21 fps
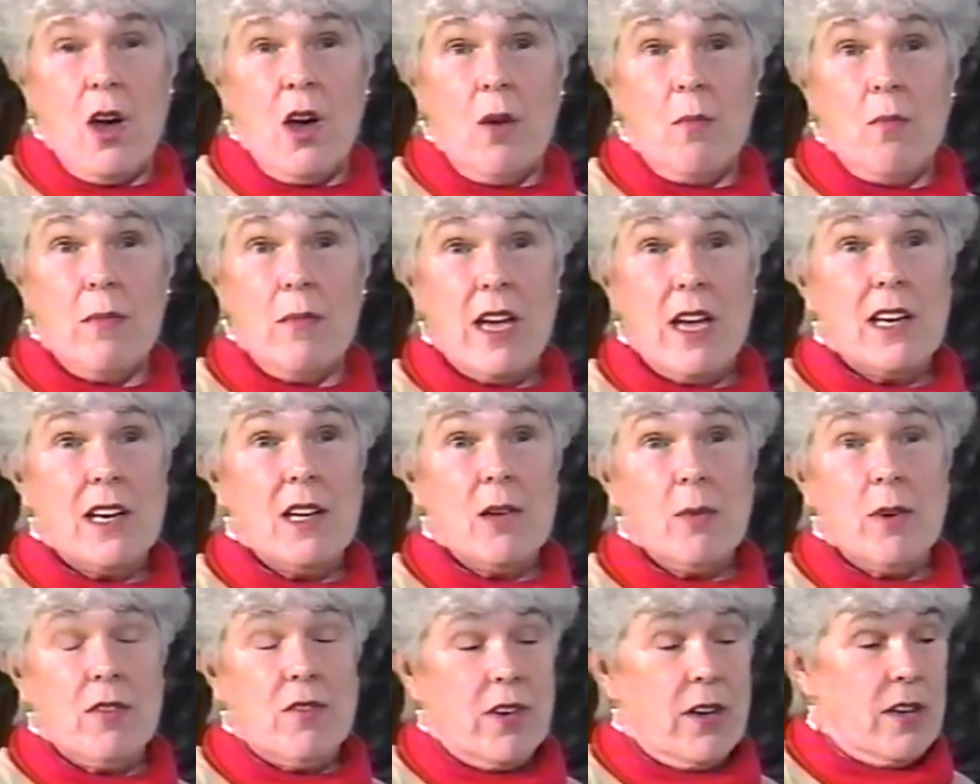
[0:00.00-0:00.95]
Mainly
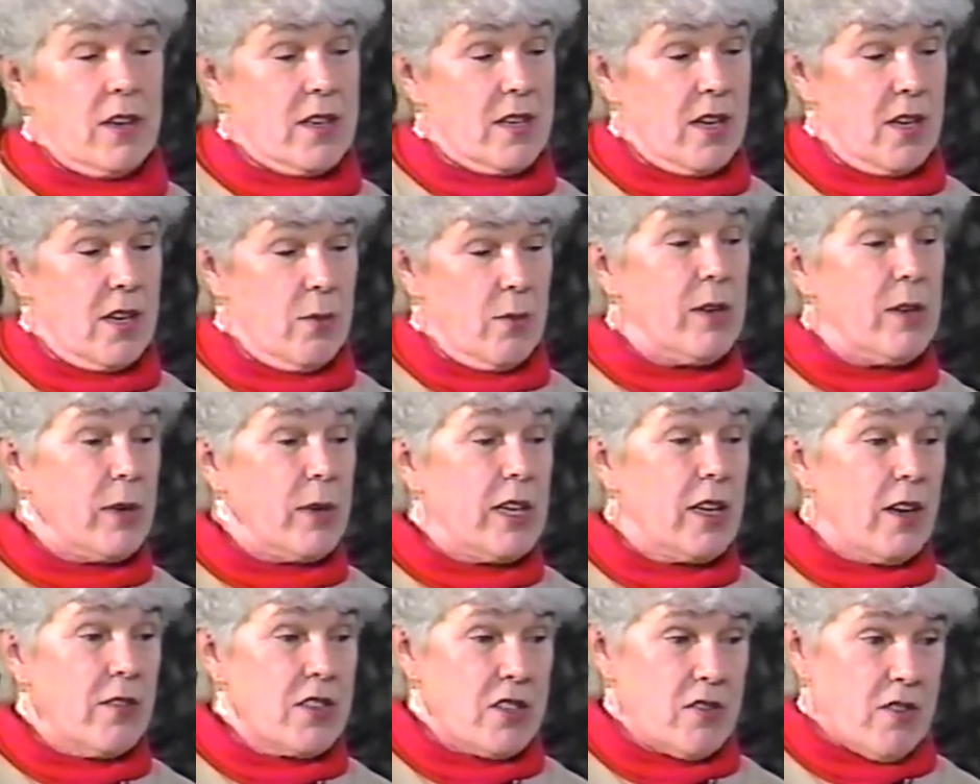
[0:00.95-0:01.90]
we felt, we
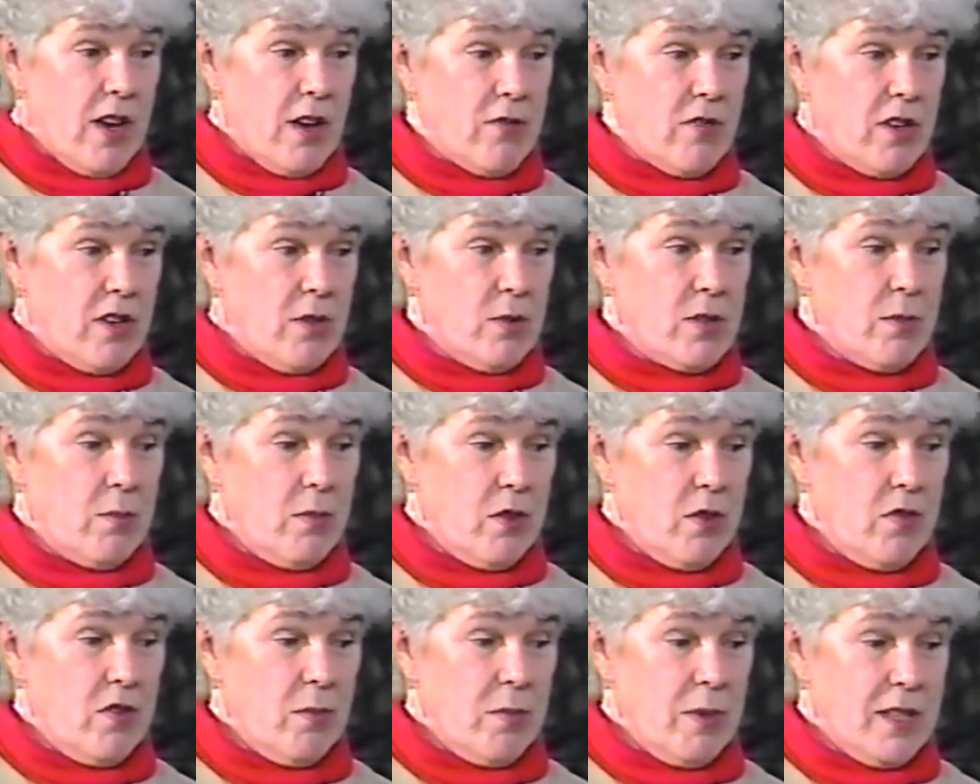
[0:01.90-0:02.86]
loved Stratford, and it was a
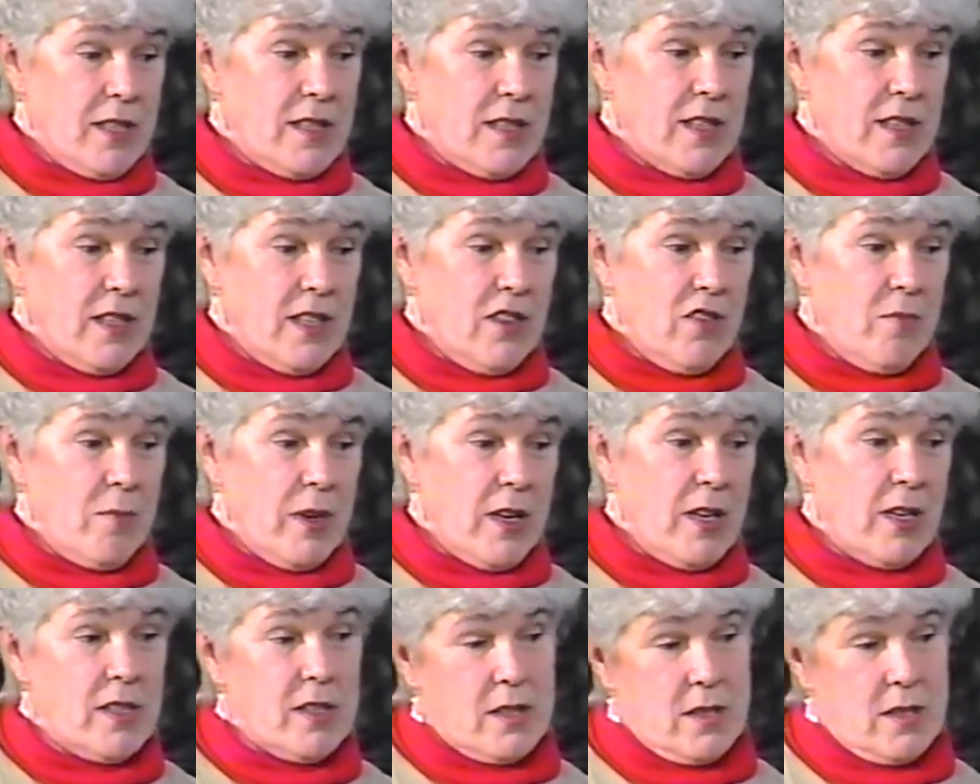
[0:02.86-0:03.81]
beautiful place to live, but
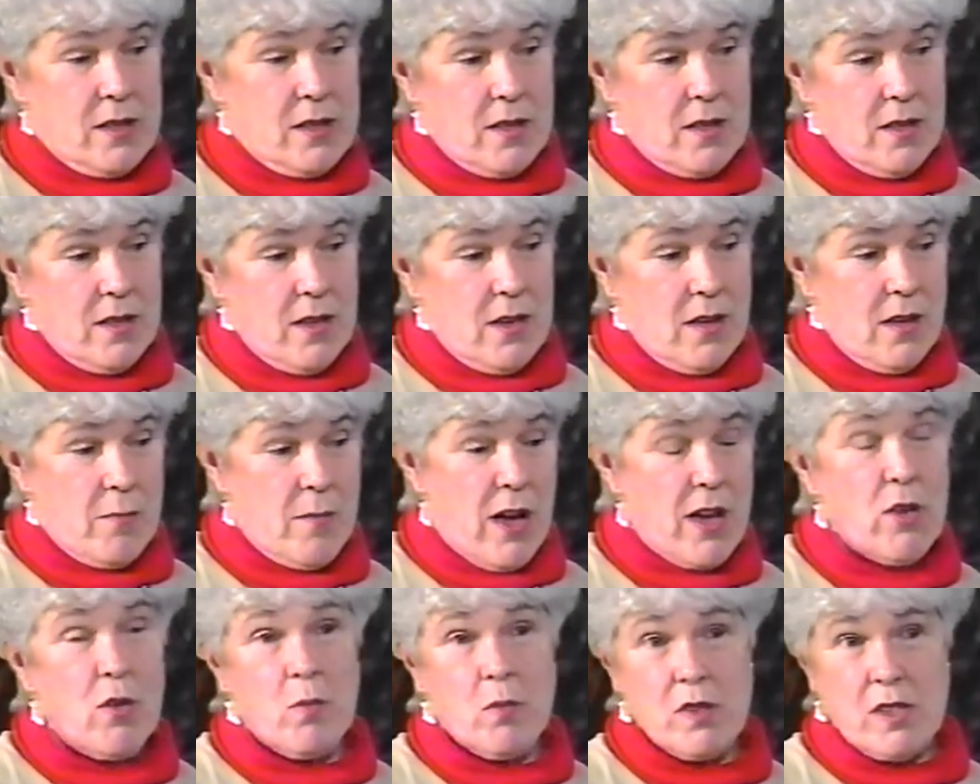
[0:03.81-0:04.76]
my
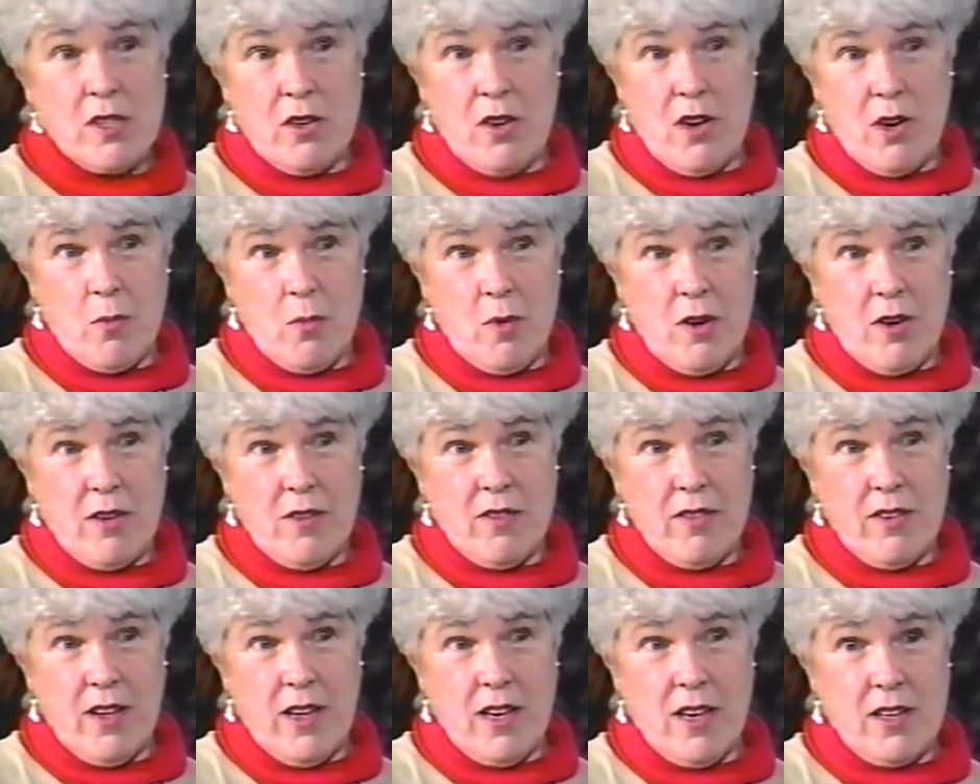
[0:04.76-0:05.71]
home was in Ottawa,
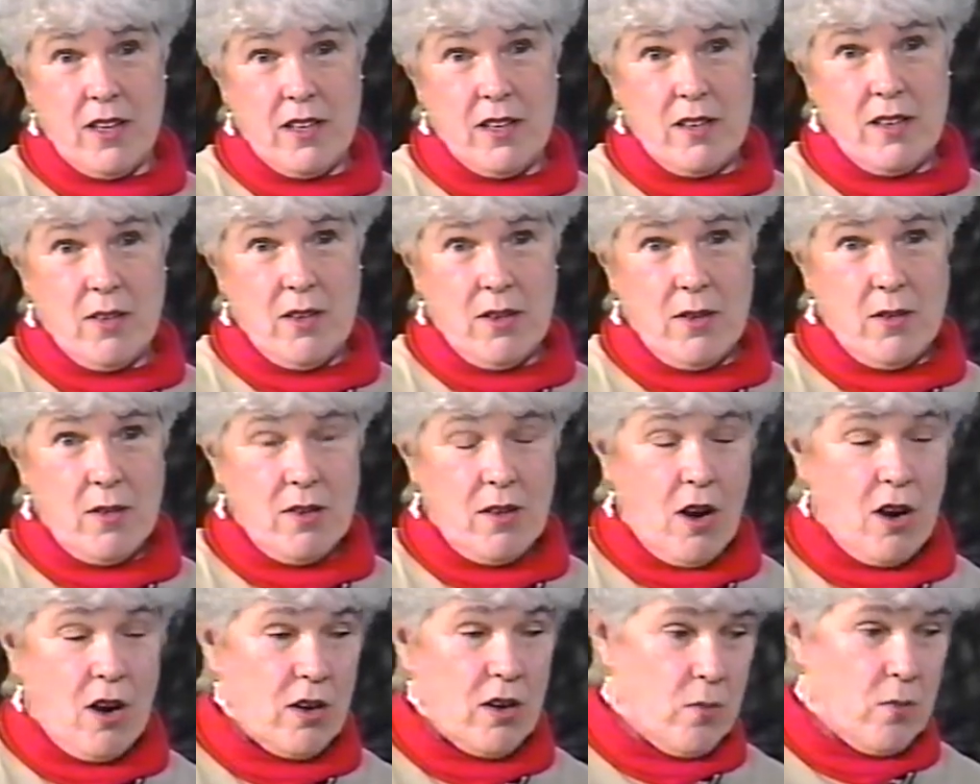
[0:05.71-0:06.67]
and
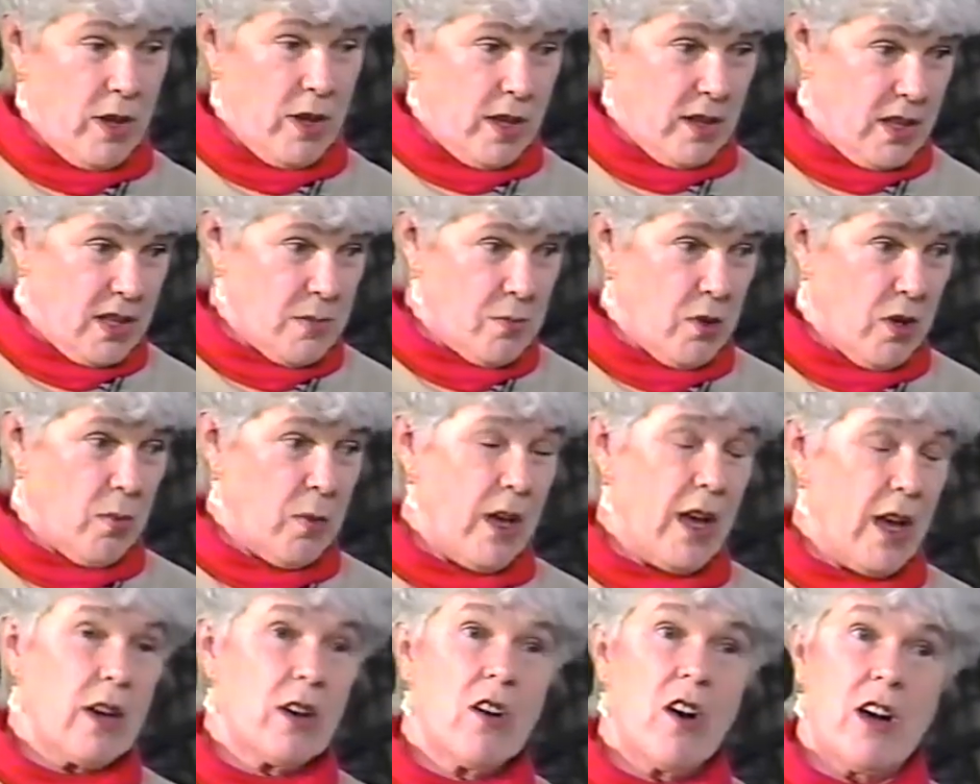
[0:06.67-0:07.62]
at this point we
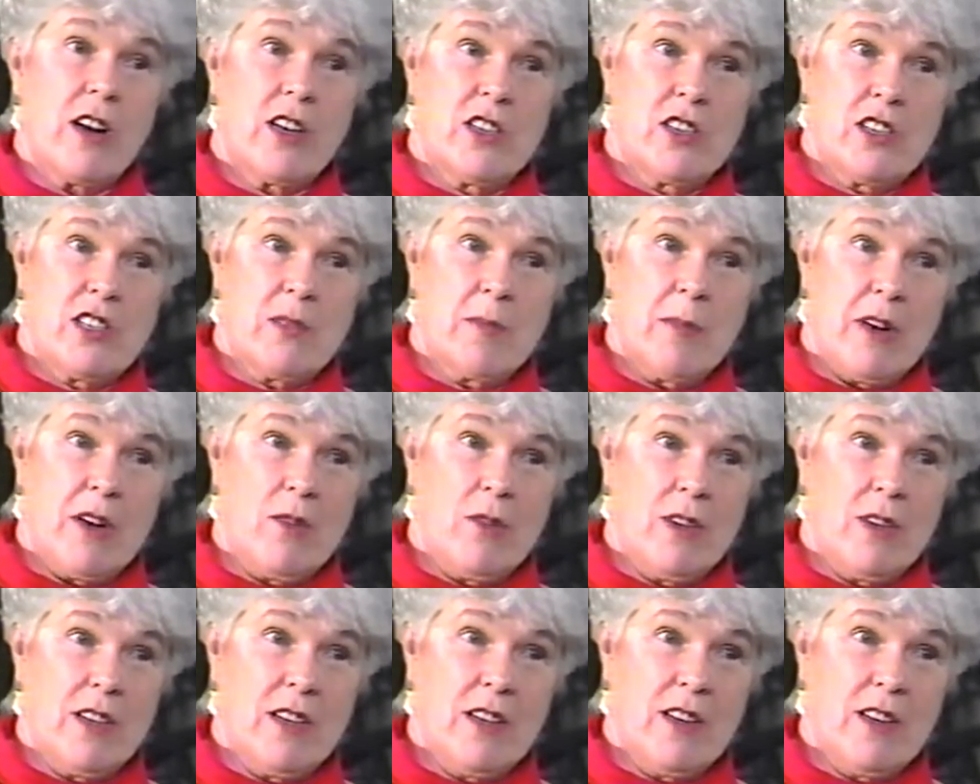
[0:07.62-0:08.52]
had a cottage at Sparrow Lake.